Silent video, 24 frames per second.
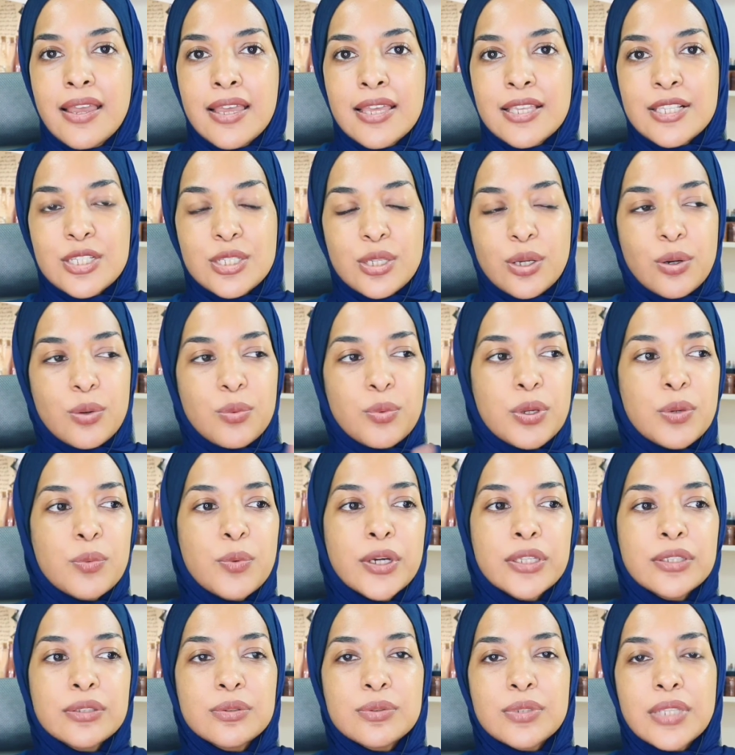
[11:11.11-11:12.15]
So we
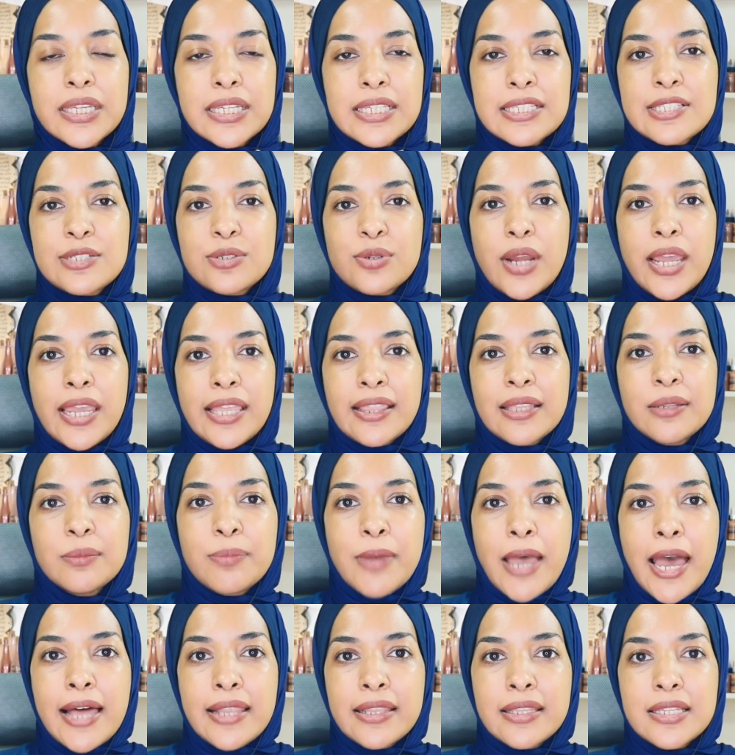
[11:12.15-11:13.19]
want to like strike that
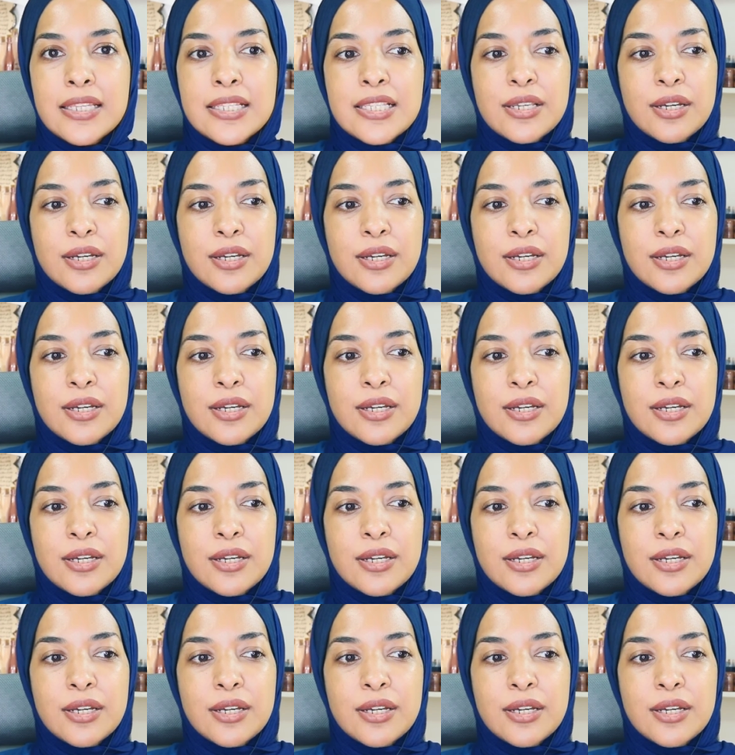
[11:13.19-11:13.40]
balance